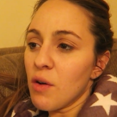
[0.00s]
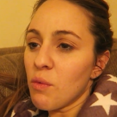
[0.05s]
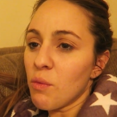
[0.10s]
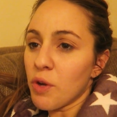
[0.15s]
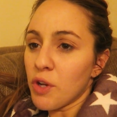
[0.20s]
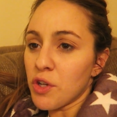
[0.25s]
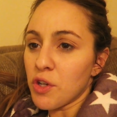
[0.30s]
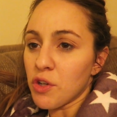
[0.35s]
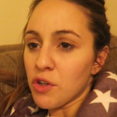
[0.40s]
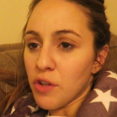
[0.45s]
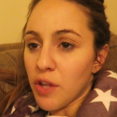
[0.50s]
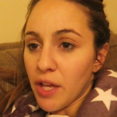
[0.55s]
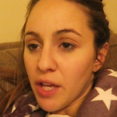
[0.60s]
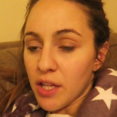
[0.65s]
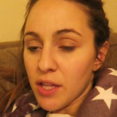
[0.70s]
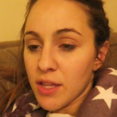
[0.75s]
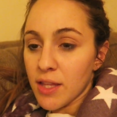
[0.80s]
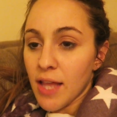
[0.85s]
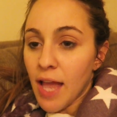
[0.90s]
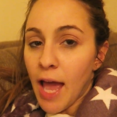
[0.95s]
when you're
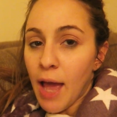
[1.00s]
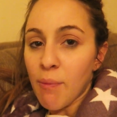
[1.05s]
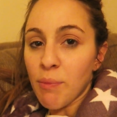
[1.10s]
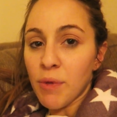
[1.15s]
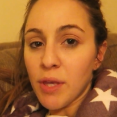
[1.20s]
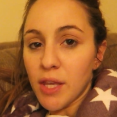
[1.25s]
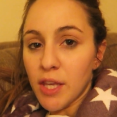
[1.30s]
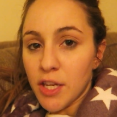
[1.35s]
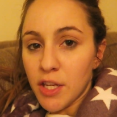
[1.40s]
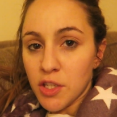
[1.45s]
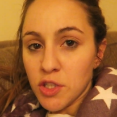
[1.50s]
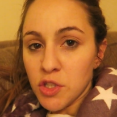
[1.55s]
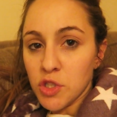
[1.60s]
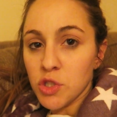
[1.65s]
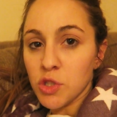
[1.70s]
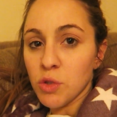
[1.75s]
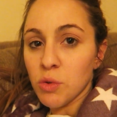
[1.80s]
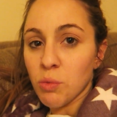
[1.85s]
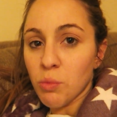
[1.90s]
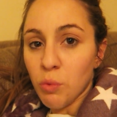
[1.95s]
like tapping
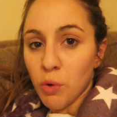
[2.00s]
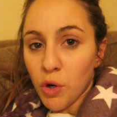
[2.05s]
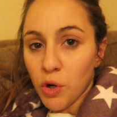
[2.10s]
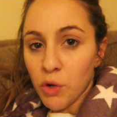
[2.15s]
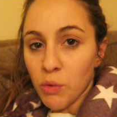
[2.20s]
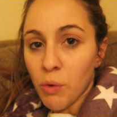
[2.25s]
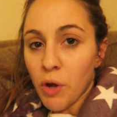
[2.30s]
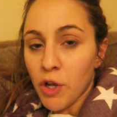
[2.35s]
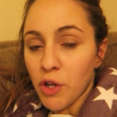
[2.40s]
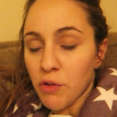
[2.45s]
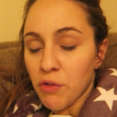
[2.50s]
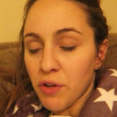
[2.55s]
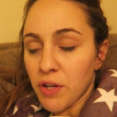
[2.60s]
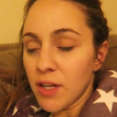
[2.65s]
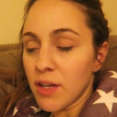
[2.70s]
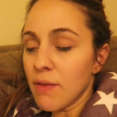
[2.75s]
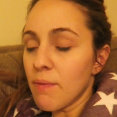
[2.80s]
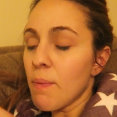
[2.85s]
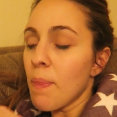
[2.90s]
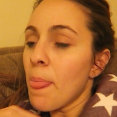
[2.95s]
each word while you
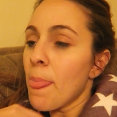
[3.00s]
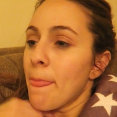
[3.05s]
read.